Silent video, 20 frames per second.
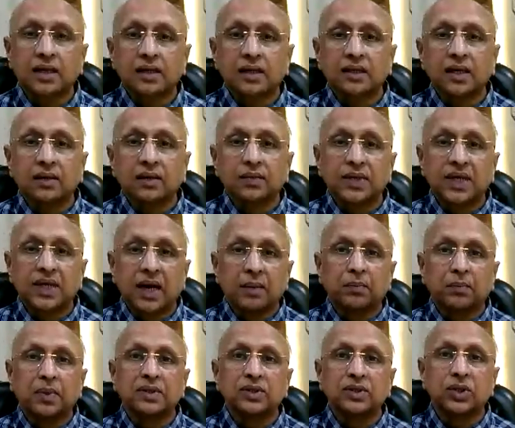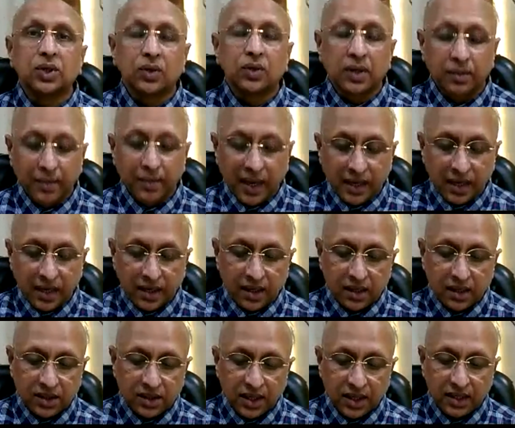thing which happens during
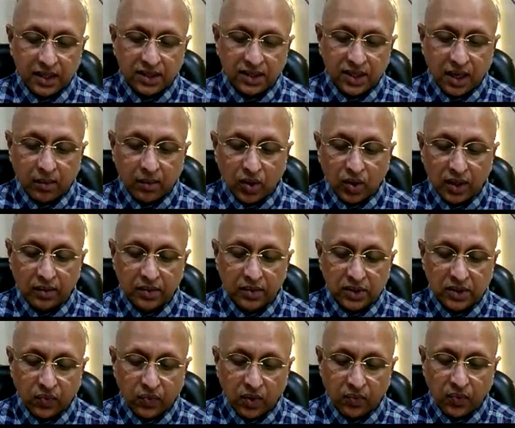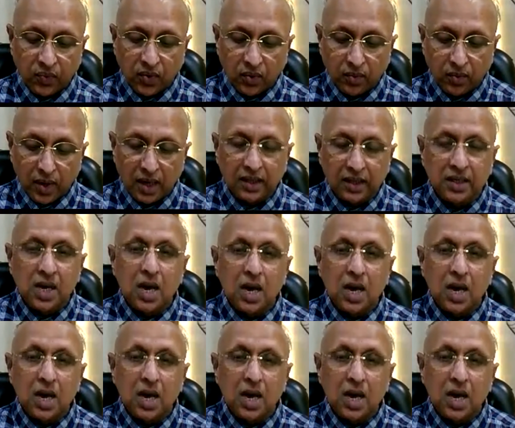maniacal state. Stramonium is for 4 marks.